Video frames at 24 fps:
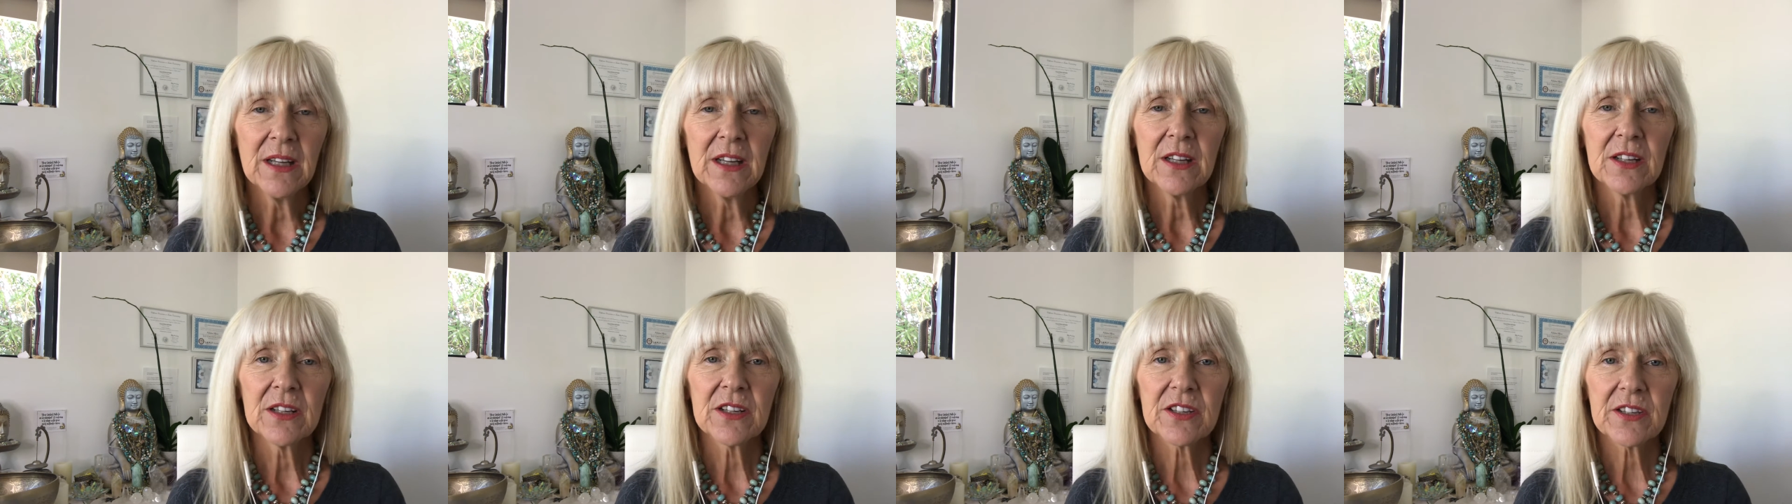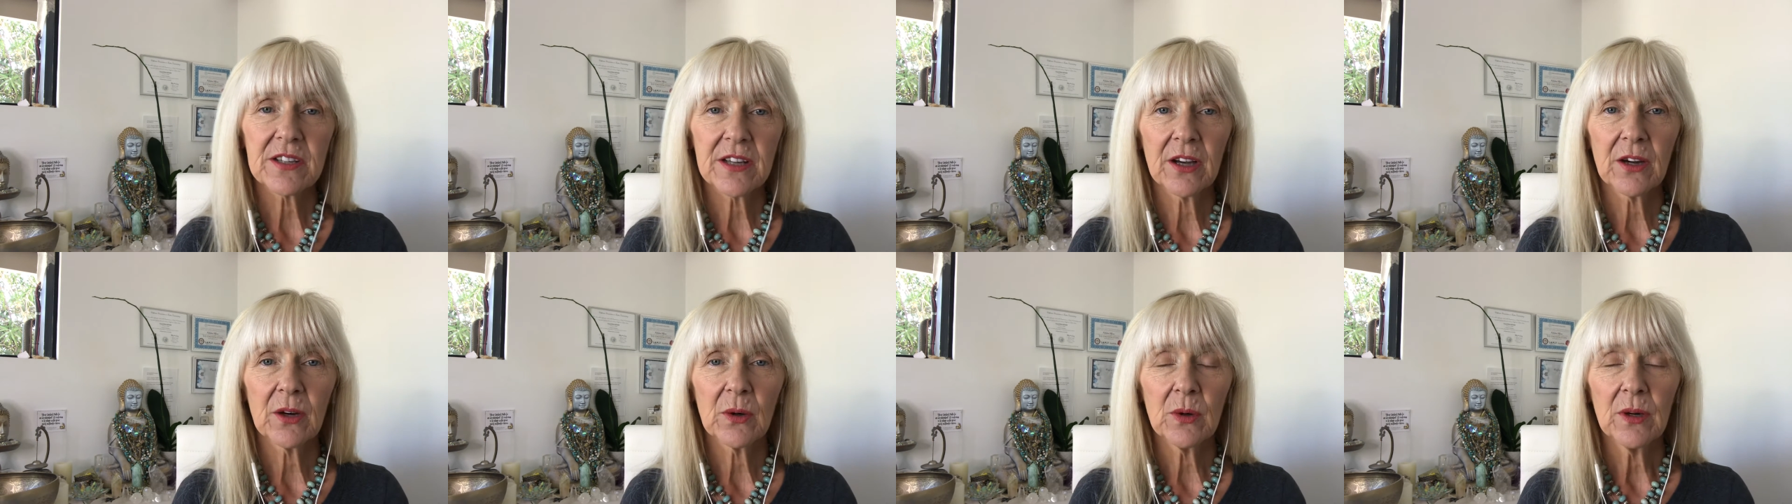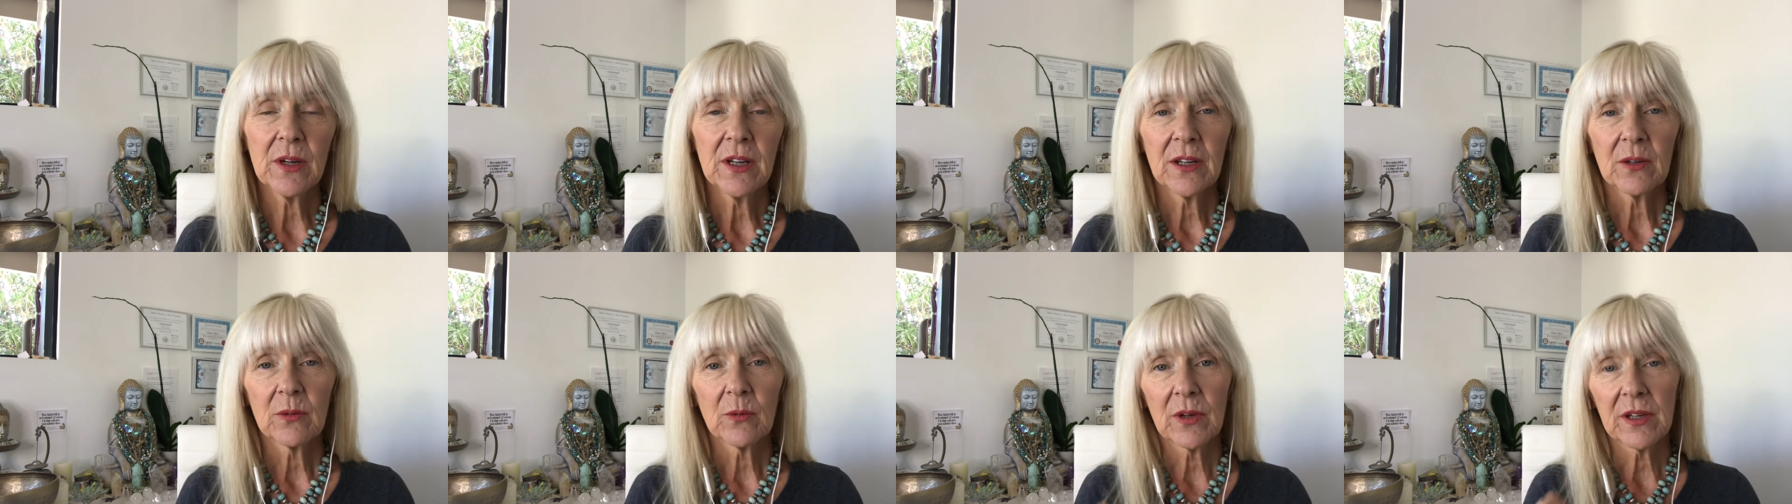So
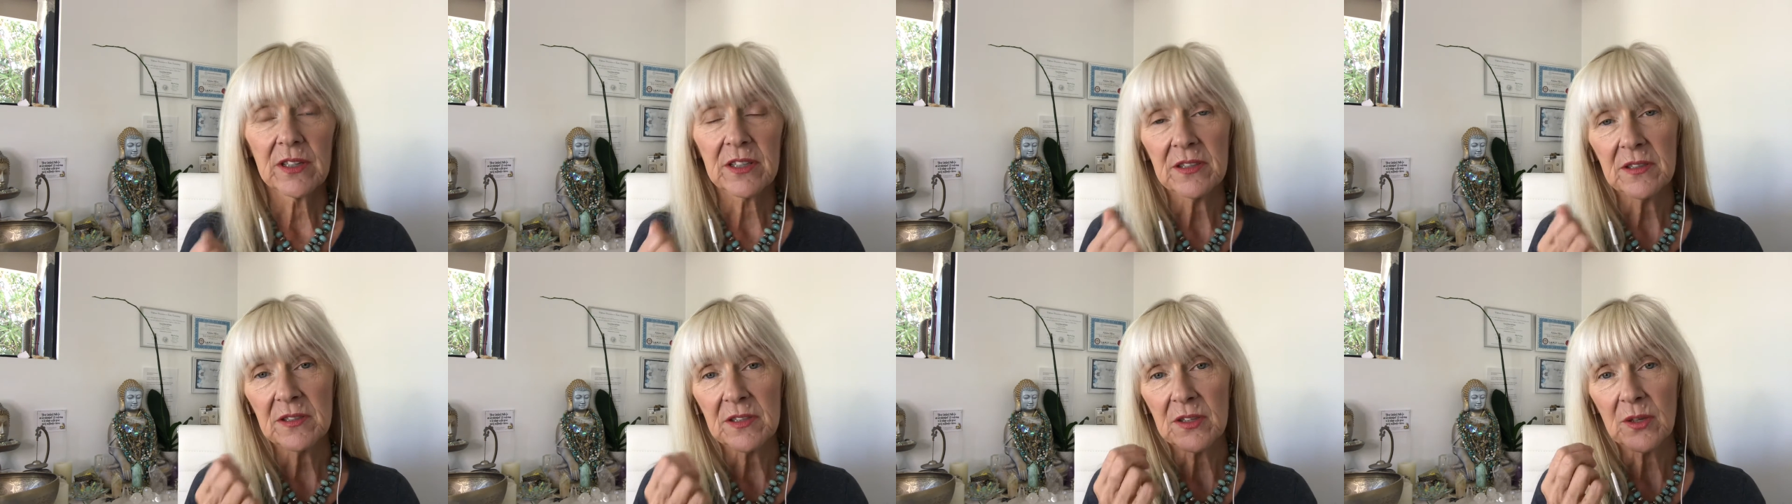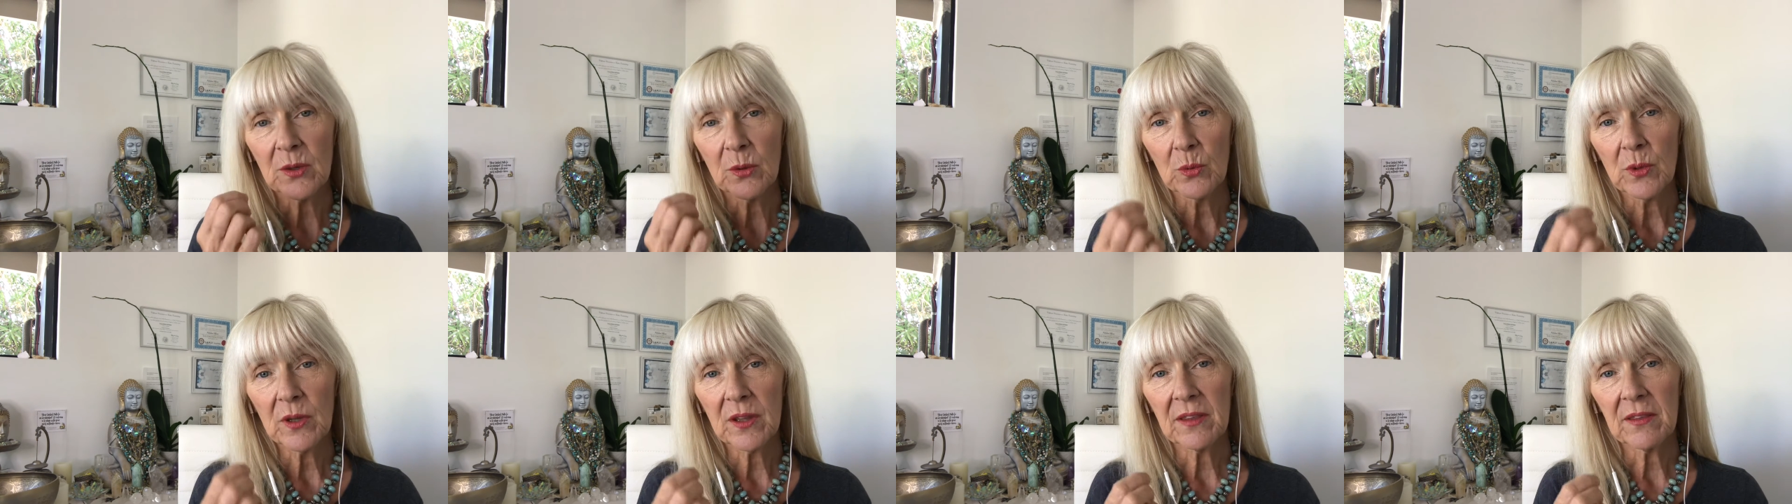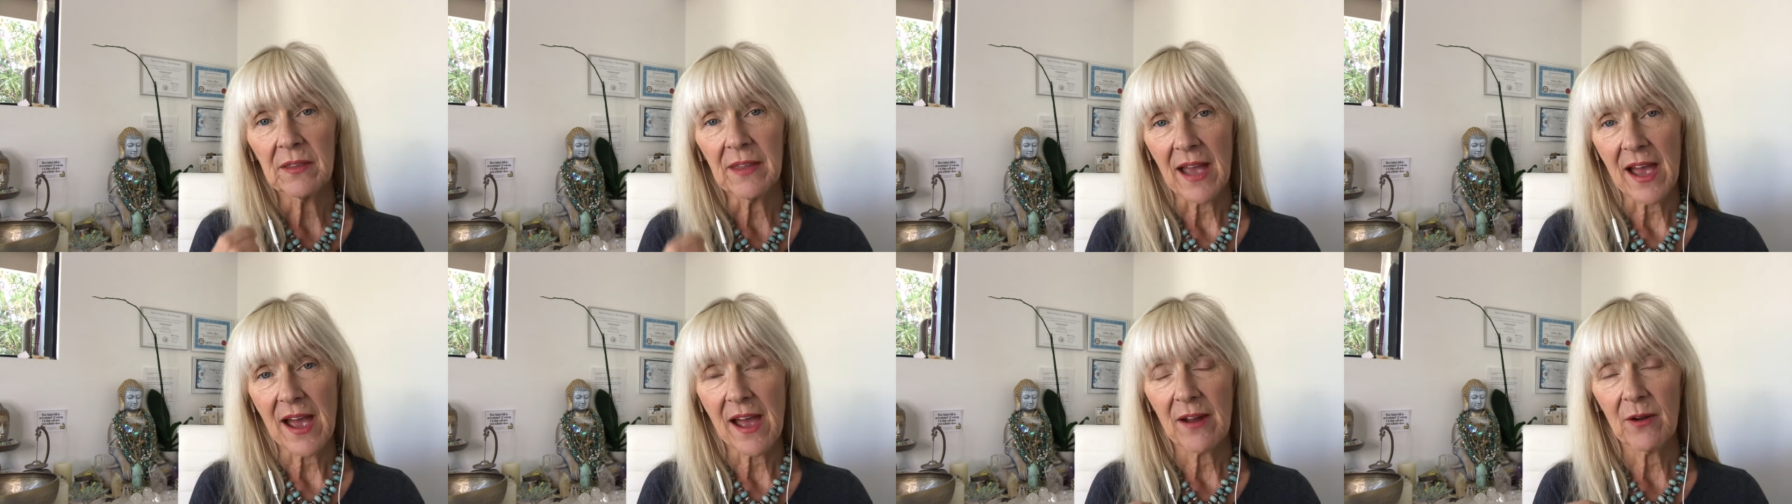with
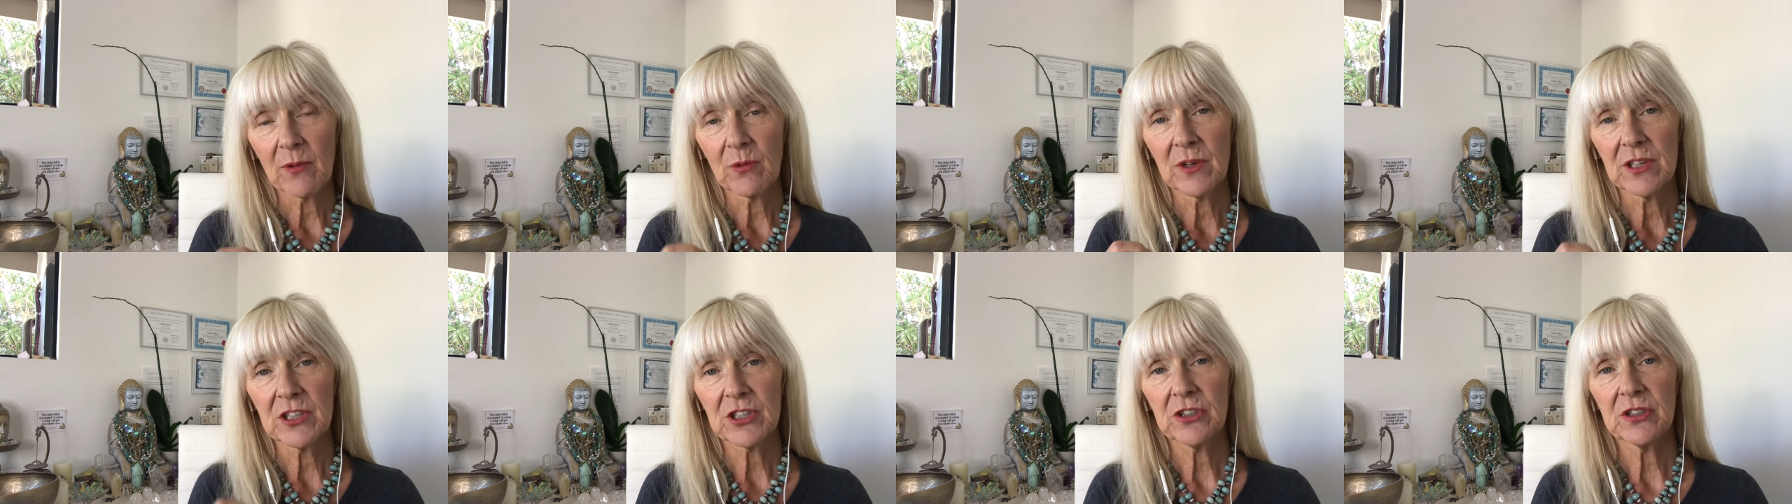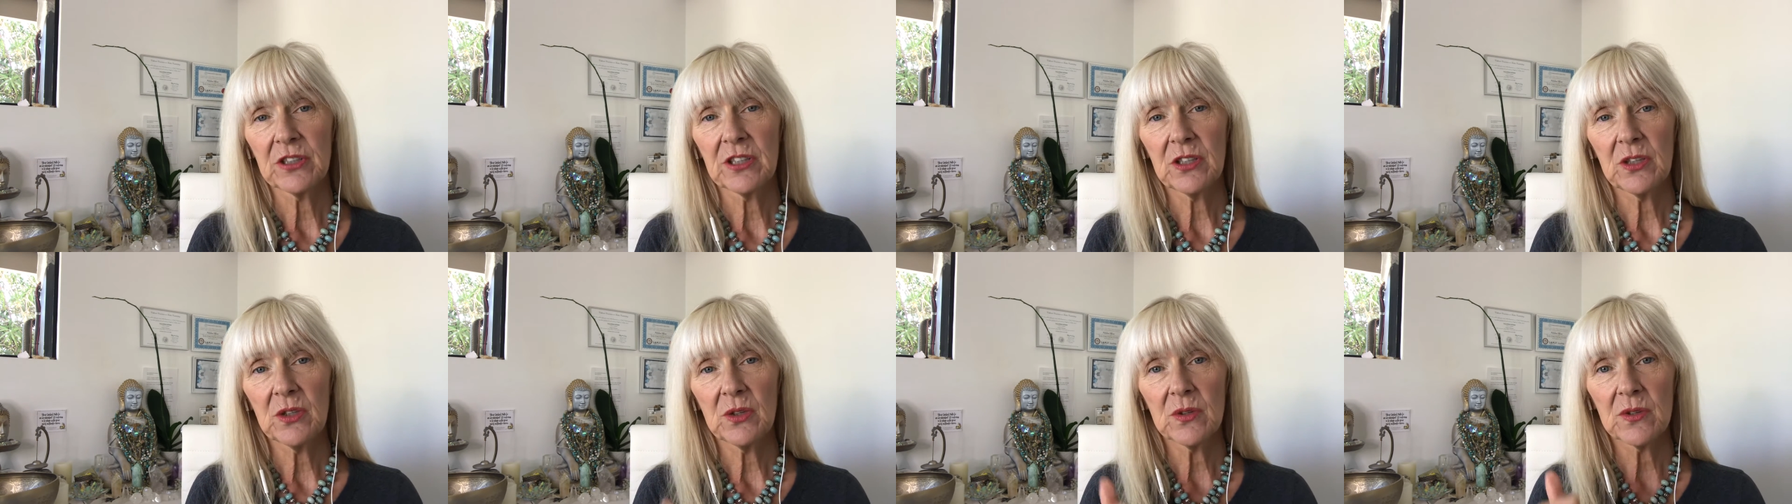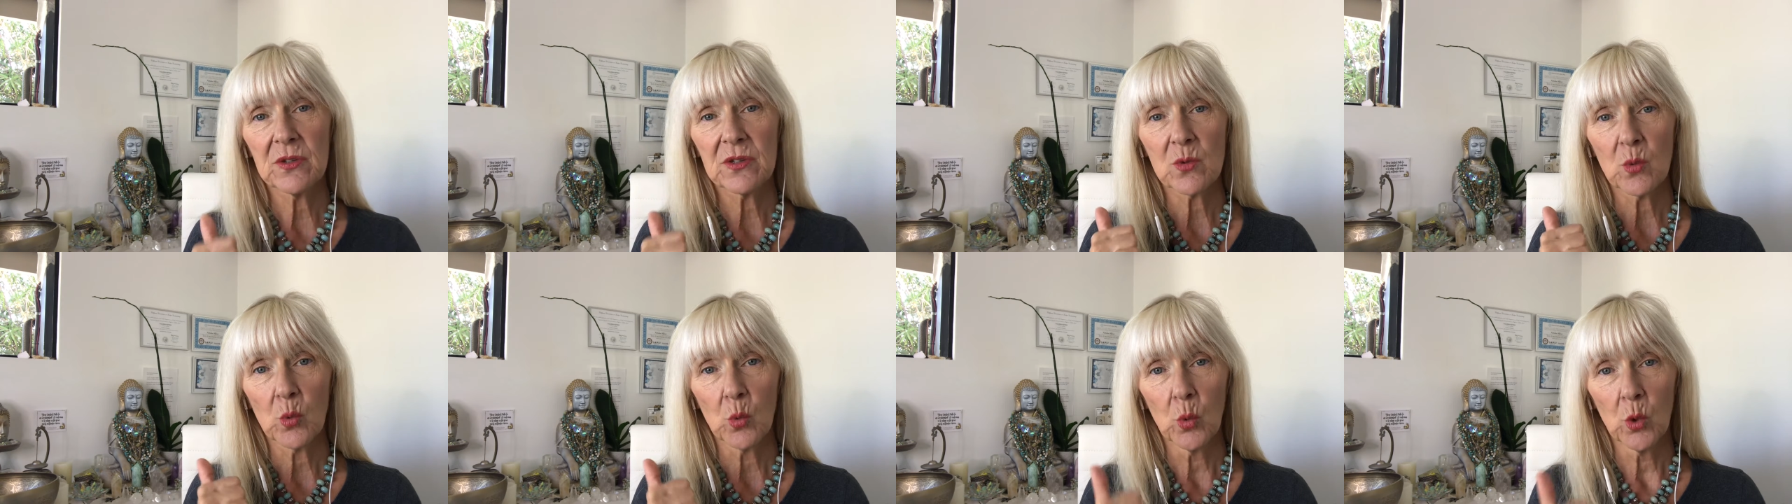that, I want you to
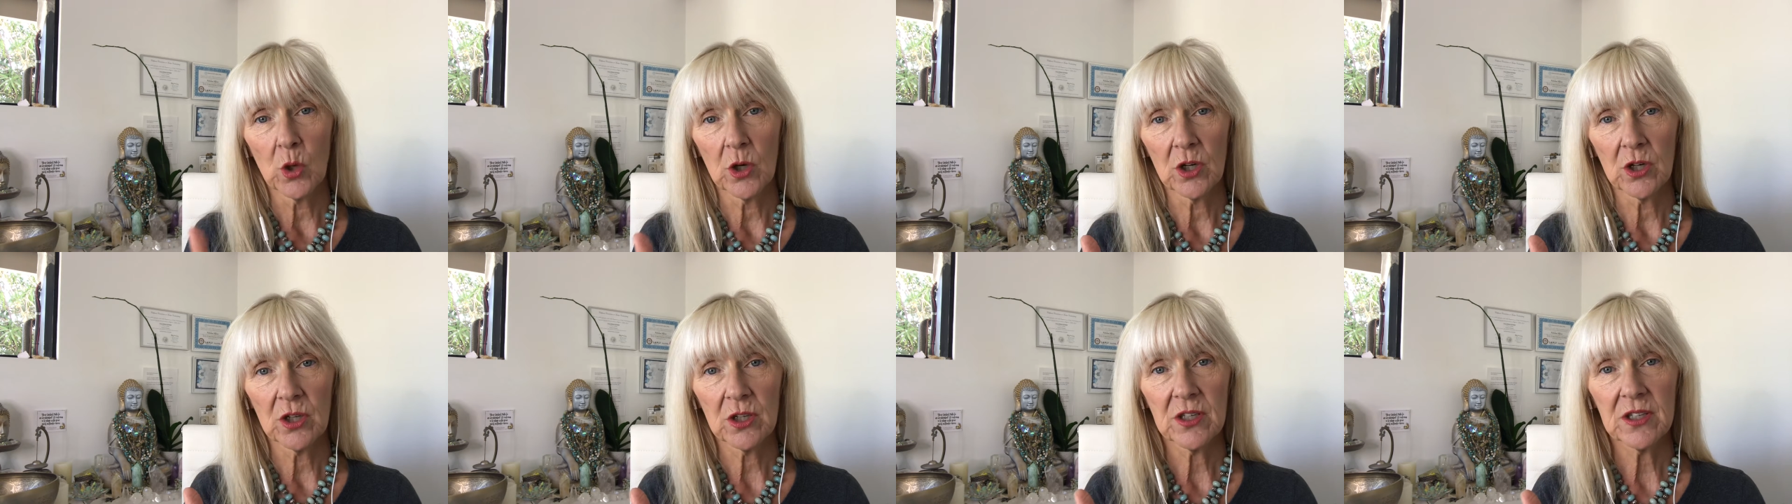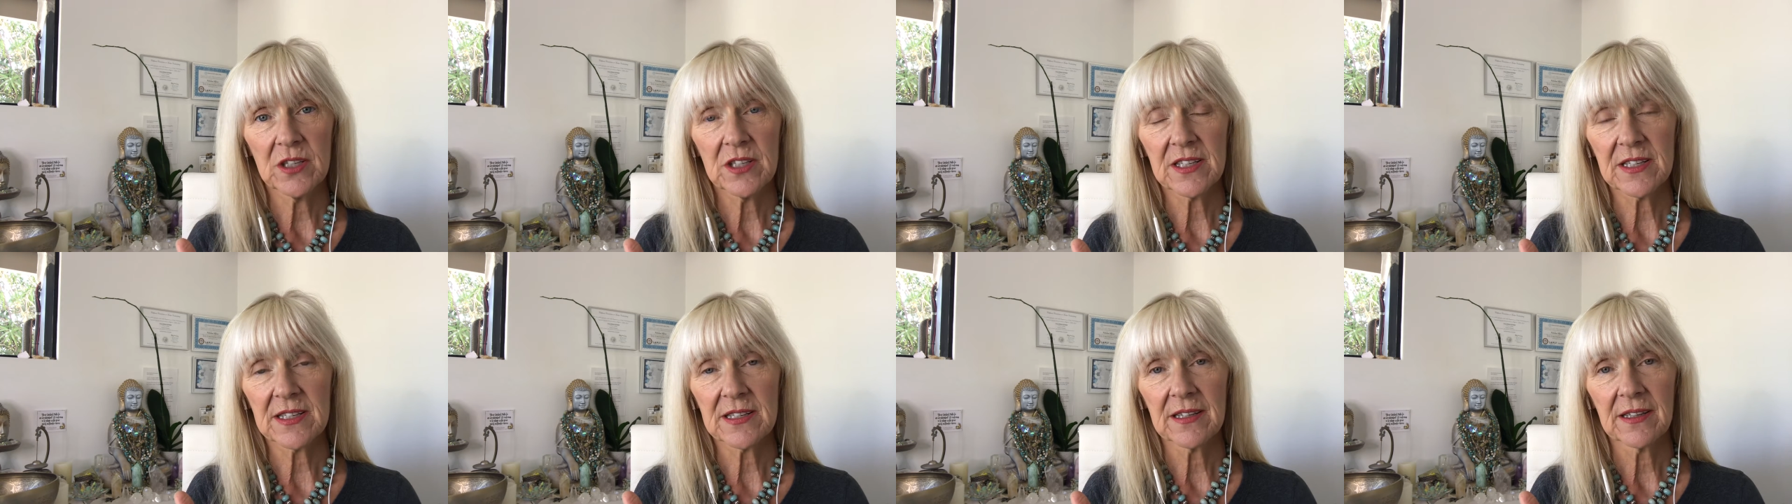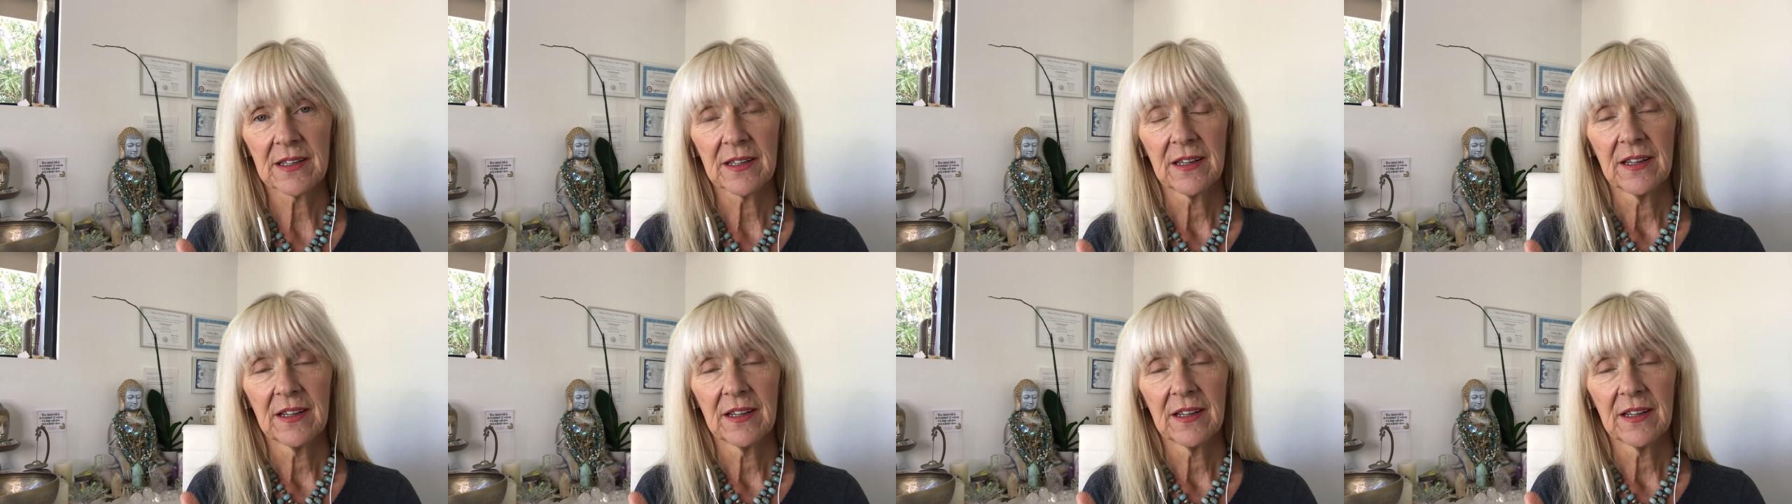use words,